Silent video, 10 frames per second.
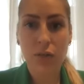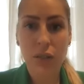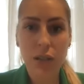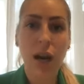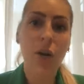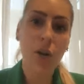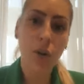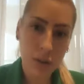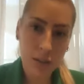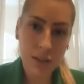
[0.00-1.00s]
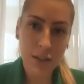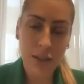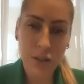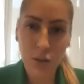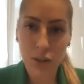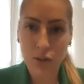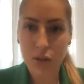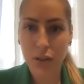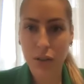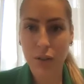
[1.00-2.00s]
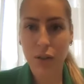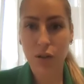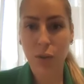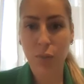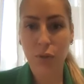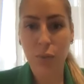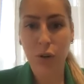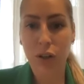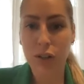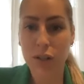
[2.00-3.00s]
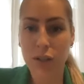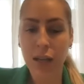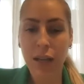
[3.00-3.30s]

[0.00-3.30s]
see how long does it take to actually ship the products.